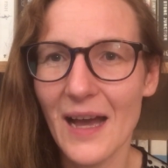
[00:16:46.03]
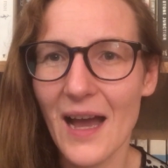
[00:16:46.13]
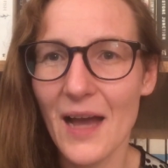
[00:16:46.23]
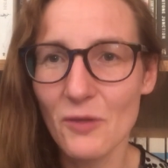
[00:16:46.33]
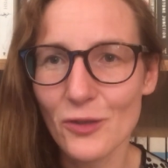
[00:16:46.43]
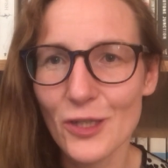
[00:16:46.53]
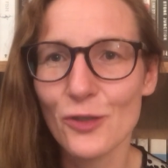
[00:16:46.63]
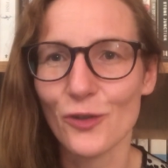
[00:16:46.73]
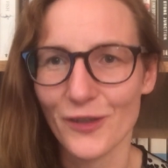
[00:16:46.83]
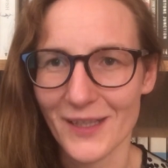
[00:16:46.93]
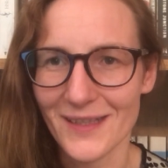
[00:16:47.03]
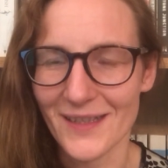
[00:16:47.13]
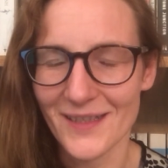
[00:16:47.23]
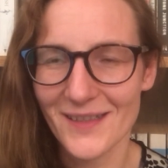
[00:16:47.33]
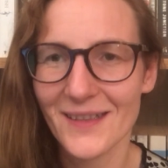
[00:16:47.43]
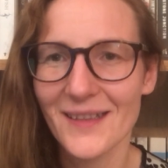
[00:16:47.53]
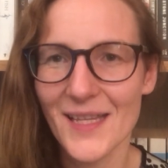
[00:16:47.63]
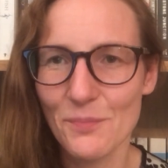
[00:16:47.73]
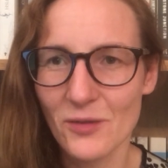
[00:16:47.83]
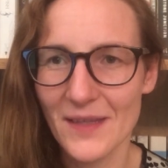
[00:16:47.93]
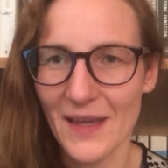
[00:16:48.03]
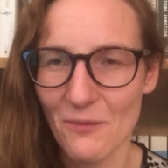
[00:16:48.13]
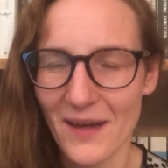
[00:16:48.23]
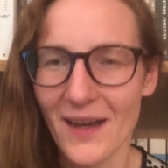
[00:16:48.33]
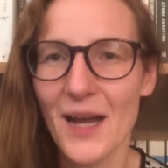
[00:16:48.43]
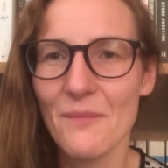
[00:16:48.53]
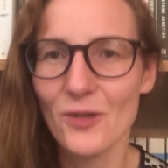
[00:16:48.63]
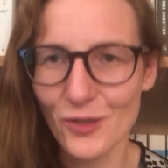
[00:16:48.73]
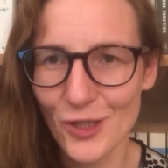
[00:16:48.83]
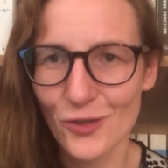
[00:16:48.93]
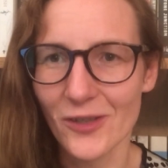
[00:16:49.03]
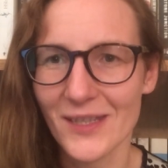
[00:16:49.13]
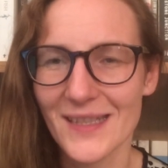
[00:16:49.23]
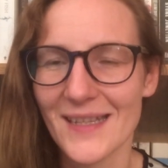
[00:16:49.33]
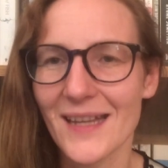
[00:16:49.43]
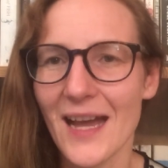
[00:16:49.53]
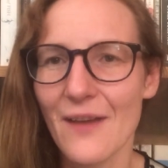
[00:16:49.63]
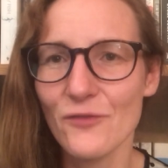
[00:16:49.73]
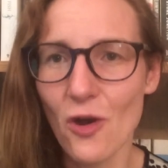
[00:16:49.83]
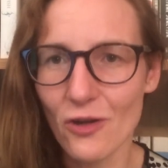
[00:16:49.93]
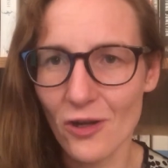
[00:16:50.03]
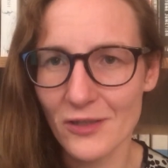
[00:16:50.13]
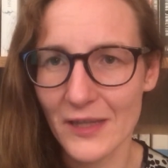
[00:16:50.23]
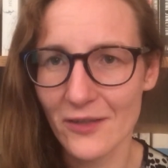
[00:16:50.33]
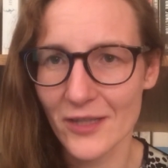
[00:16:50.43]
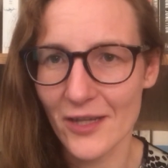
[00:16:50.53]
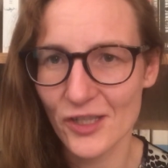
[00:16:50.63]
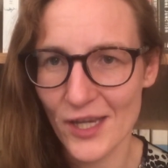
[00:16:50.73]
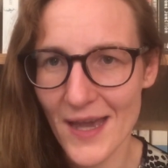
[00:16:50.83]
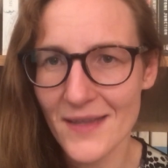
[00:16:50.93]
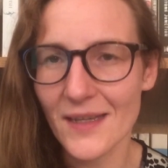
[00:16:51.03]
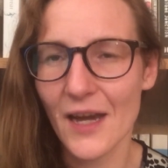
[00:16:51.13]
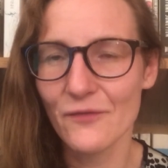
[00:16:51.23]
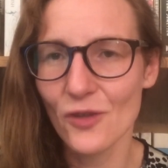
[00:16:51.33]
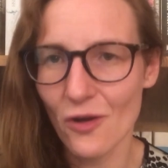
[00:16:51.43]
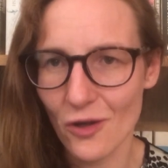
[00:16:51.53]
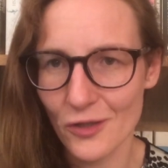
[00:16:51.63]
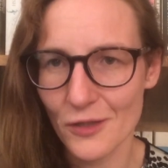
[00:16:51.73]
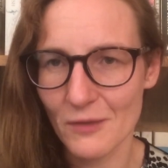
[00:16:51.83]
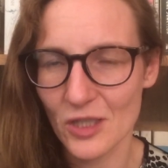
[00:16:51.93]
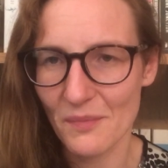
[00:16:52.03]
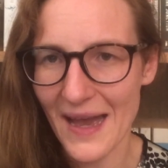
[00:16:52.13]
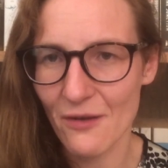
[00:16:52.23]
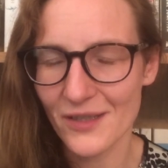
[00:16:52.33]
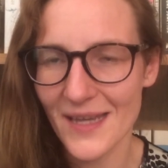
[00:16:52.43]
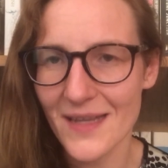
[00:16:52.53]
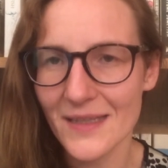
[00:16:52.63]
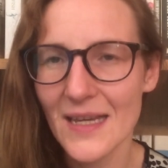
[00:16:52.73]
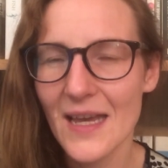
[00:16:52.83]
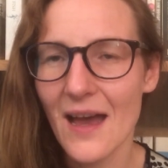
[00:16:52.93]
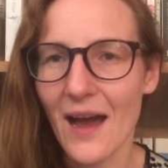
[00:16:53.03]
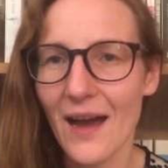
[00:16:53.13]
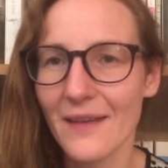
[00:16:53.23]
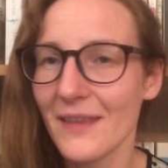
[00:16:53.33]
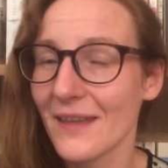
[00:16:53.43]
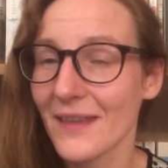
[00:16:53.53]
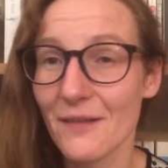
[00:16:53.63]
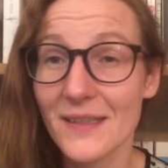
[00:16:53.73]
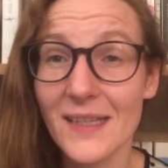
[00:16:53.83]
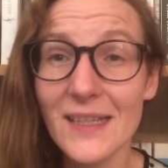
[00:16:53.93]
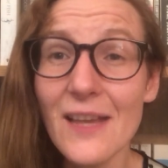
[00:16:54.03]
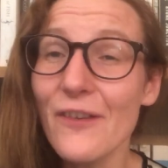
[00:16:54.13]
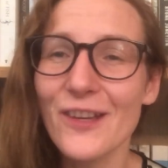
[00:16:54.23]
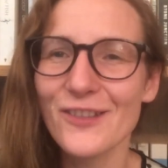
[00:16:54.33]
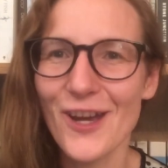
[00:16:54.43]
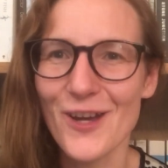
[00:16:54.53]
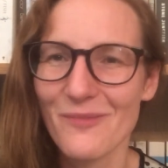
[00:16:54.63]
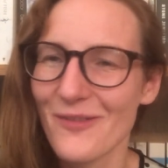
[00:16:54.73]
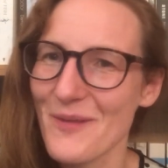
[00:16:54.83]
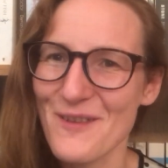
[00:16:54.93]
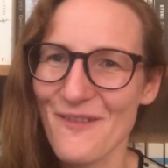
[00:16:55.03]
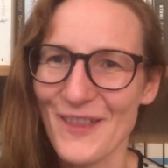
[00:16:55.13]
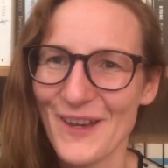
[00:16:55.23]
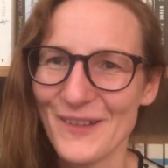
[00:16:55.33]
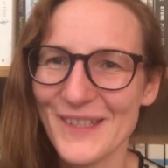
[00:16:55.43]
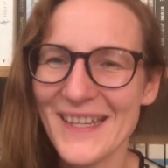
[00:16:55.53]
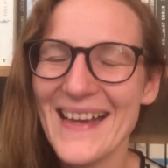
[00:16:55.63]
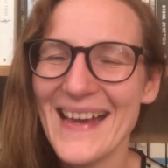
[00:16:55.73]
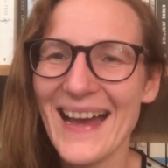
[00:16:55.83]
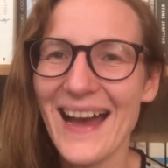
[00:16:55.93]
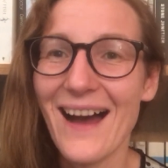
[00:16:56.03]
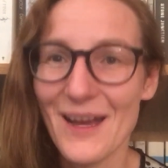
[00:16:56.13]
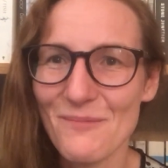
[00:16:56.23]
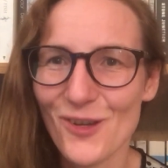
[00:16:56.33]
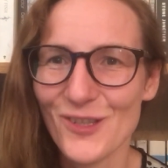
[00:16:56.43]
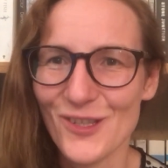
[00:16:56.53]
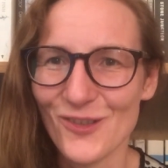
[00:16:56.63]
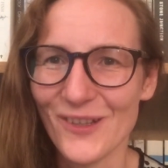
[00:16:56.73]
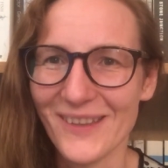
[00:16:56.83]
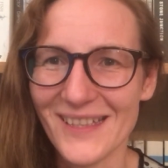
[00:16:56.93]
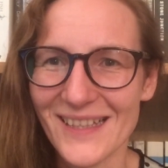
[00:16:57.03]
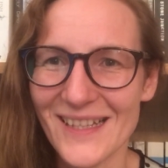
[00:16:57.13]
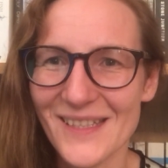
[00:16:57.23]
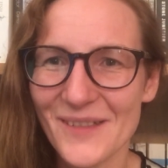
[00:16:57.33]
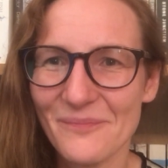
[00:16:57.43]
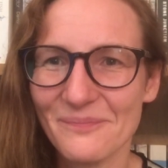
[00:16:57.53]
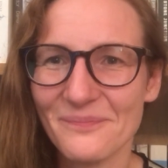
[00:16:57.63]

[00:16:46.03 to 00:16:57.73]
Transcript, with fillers: I'm not enjoying this list. Let's put it that way. I am not enjoying this list. I have not got to the Ondaatje yet. I've not got to the Richard Powers yet. I think there is significant hope for both of those. I am not enjoying this list.